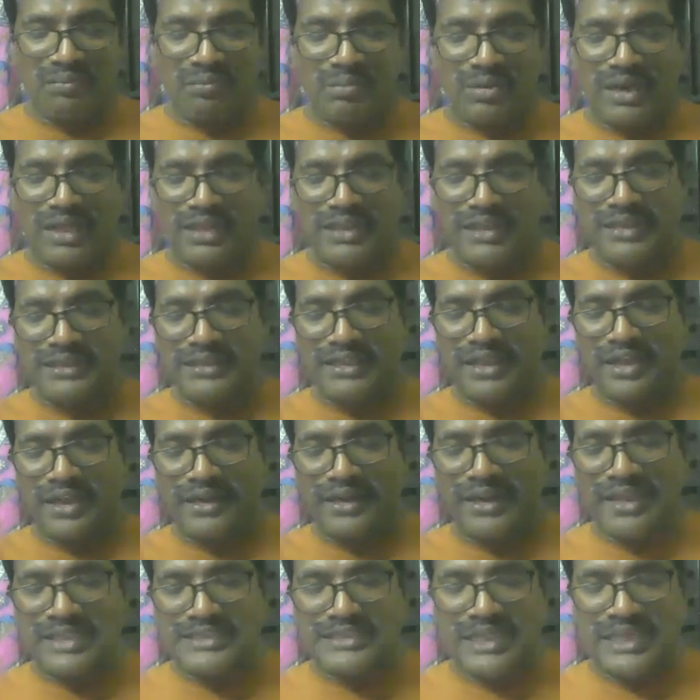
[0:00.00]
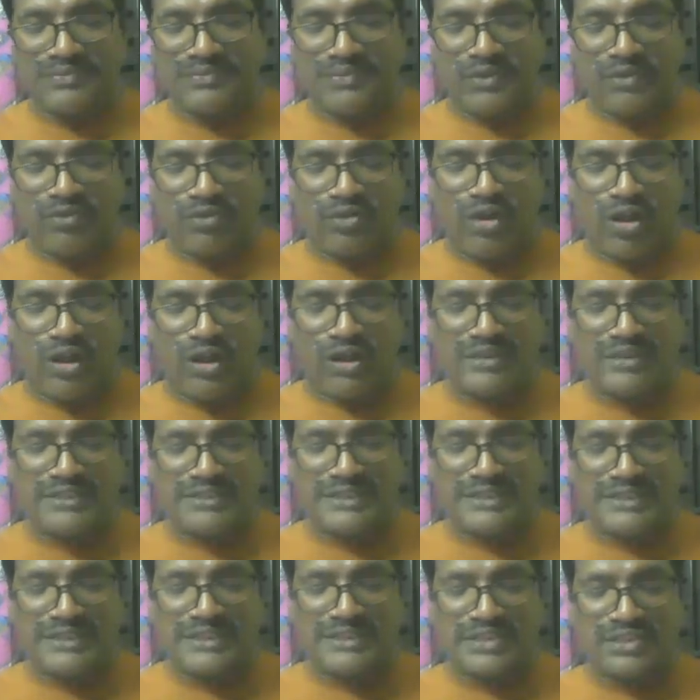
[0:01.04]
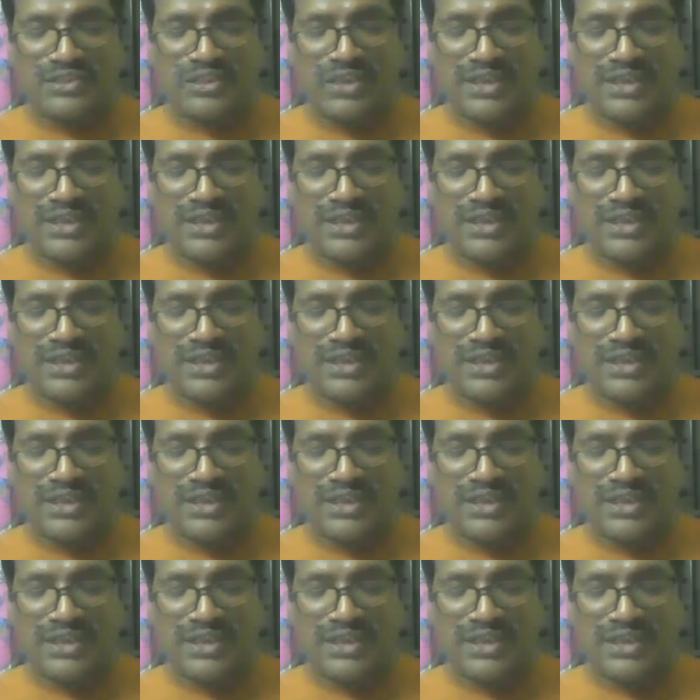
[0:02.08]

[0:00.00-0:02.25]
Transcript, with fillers: Brother, the grace of our Lord Jesus